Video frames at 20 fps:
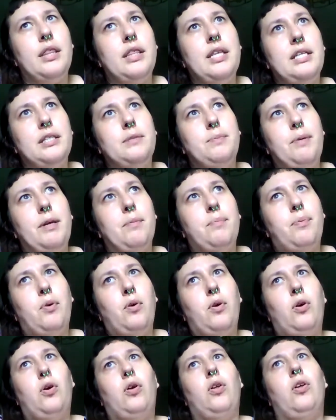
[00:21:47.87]
these
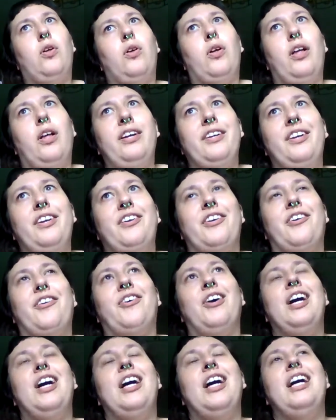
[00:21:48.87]
people, you know,
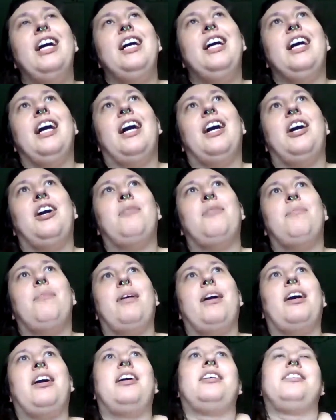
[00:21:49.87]
um,
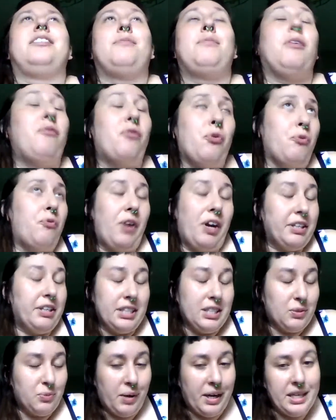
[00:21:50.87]
uh, through
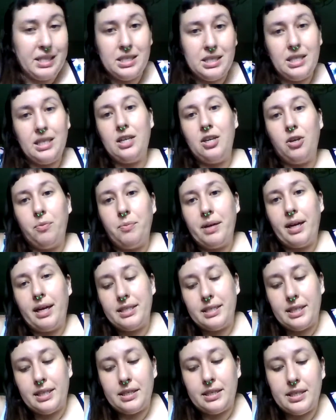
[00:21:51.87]
various ways
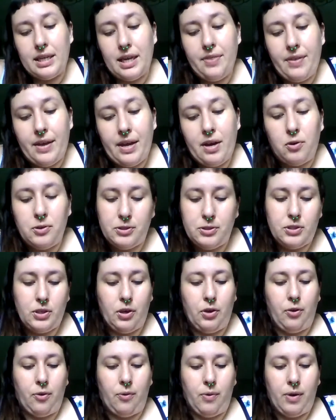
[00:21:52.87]
dehumanize us and then
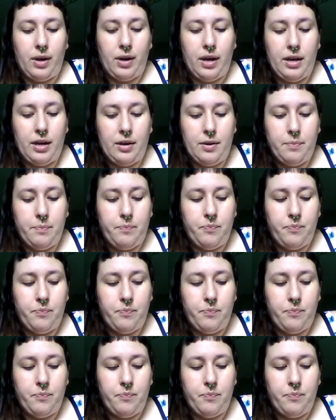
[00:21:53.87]
also, um,